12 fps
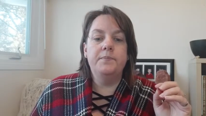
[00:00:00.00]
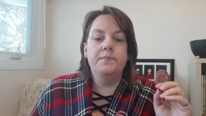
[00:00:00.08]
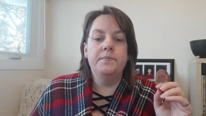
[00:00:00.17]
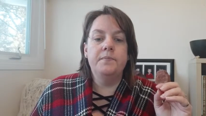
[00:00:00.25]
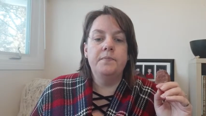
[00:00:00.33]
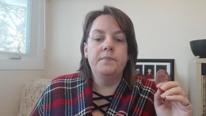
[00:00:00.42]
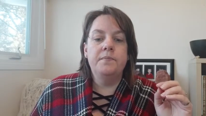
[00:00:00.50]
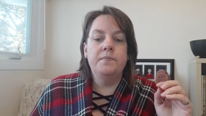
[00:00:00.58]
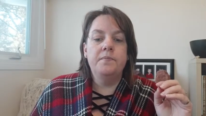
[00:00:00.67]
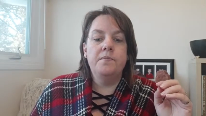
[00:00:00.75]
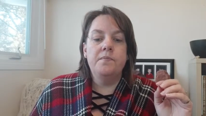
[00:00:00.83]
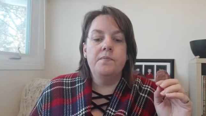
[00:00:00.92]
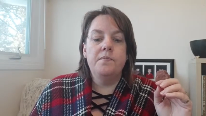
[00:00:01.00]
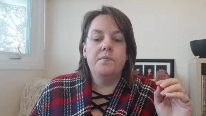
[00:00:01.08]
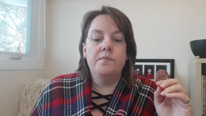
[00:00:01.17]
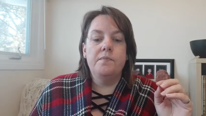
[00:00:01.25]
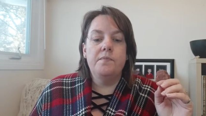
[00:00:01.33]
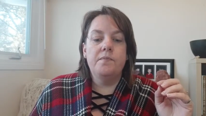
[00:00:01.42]

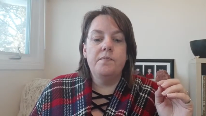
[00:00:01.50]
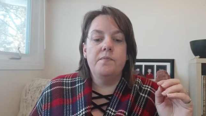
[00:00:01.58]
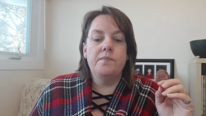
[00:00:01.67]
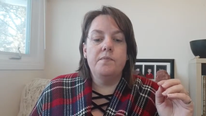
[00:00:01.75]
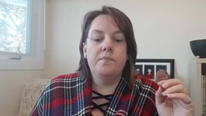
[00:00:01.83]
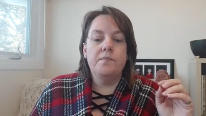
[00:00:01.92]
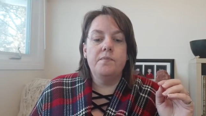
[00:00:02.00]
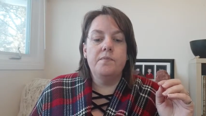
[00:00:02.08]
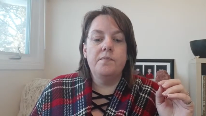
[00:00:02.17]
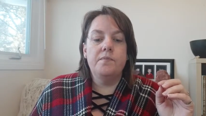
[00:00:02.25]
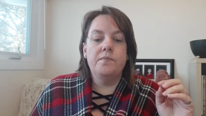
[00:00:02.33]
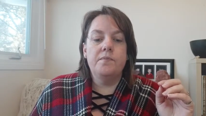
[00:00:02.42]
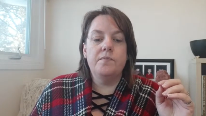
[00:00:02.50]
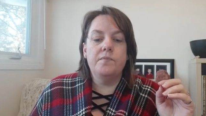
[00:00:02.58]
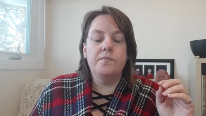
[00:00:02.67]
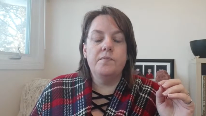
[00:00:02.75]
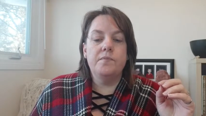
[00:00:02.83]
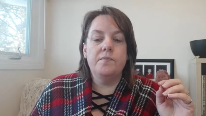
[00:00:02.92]

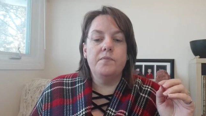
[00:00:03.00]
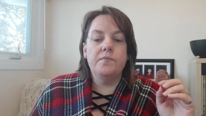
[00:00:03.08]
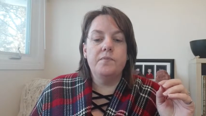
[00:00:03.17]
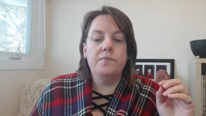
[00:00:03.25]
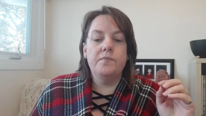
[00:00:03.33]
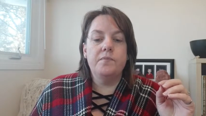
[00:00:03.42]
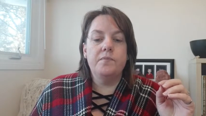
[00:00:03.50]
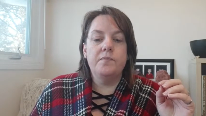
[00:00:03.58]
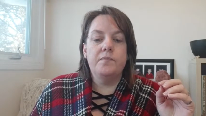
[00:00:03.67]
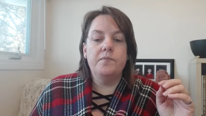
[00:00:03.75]
Nothing is said.